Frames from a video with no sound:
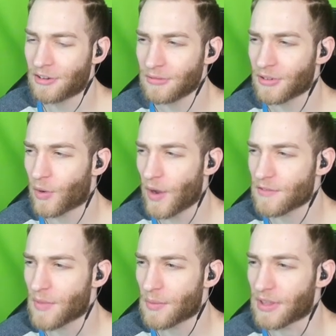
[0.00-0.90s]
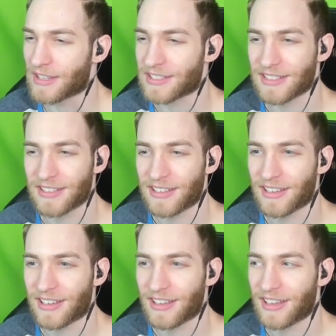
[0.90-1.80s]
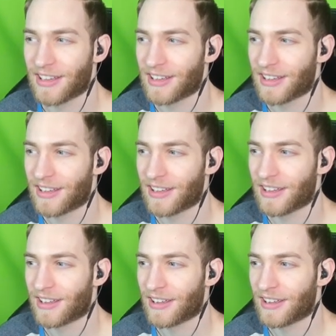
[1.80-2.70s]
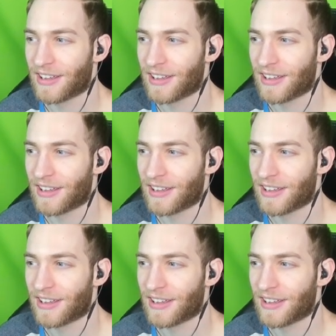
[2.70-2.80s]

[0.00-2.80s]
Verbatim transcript: I don't quite remember this. Work is not questioning